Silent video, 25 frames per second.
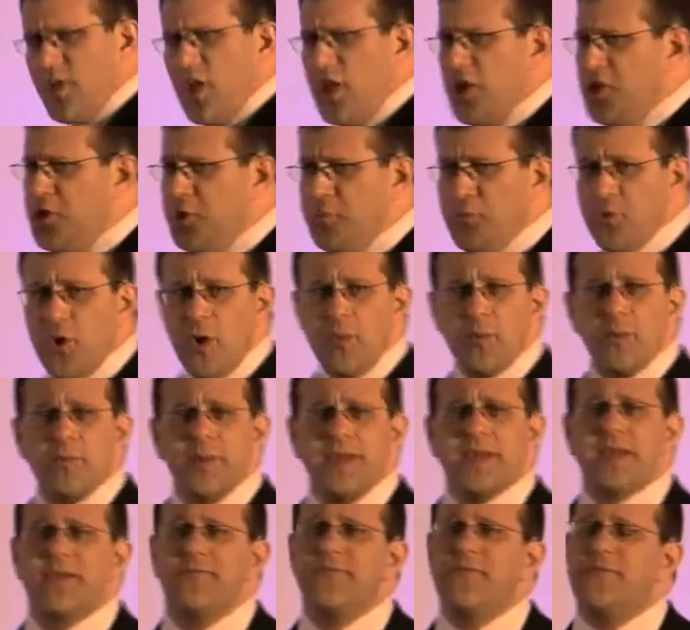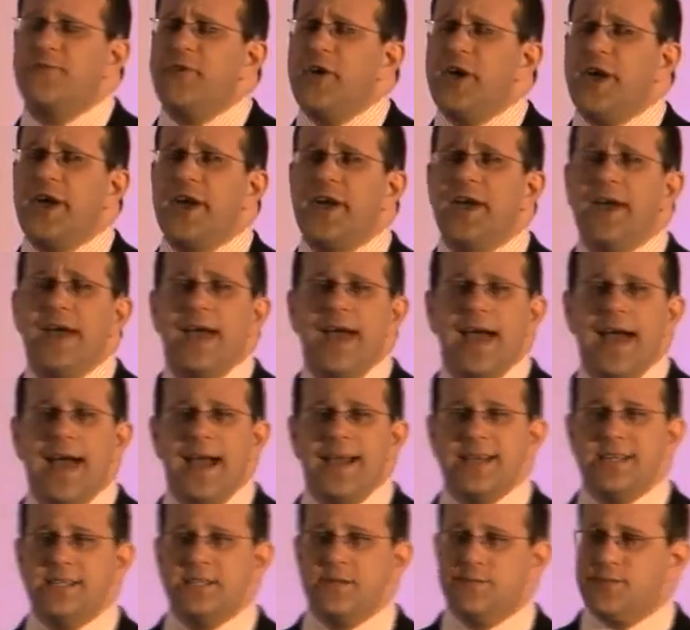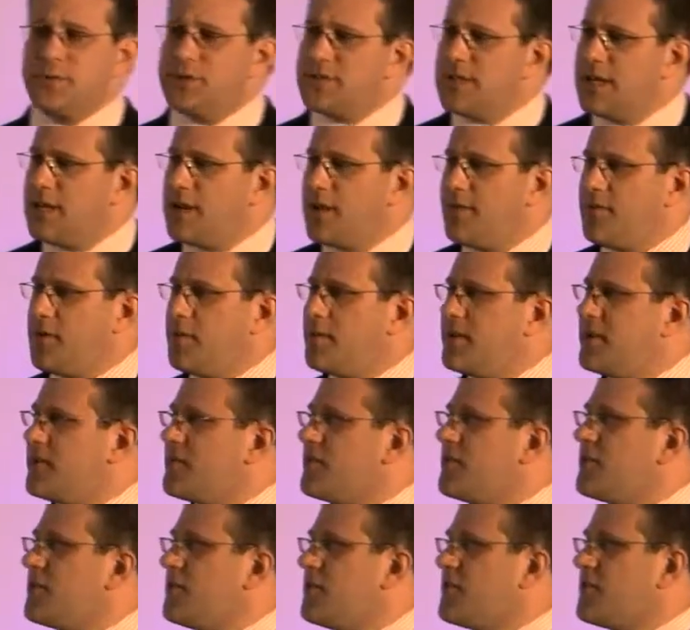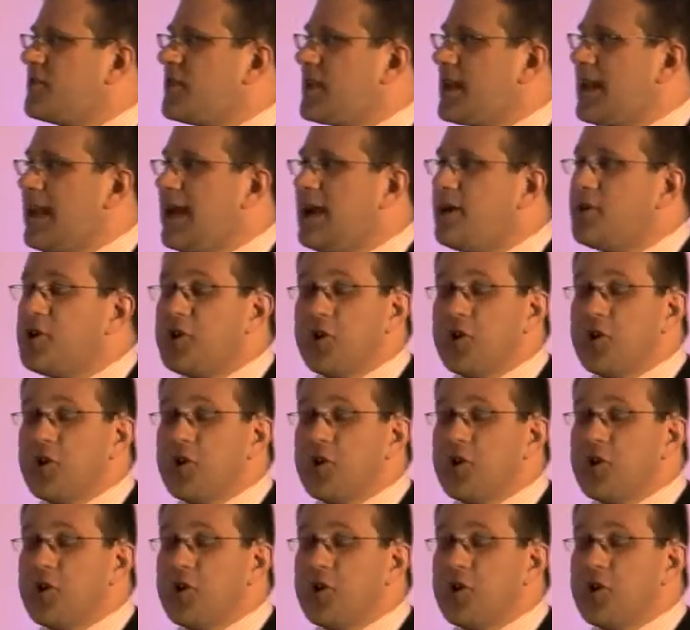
You probably can fit 80% of your business into the cloud,